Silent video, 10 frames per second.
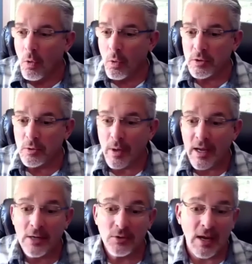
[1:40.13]
or do I
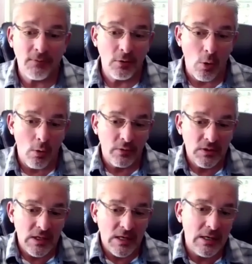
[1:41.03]
actually have to go
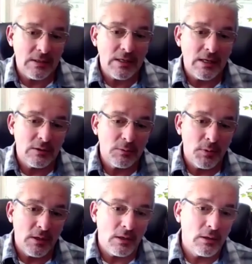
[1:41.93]
overseas and
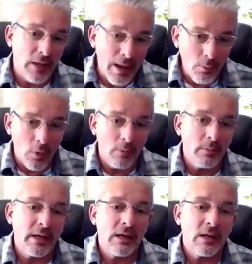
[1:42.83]
spend a lot more
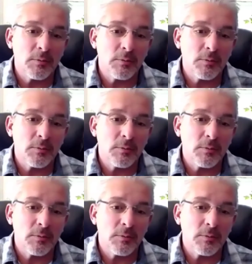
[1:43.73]
money,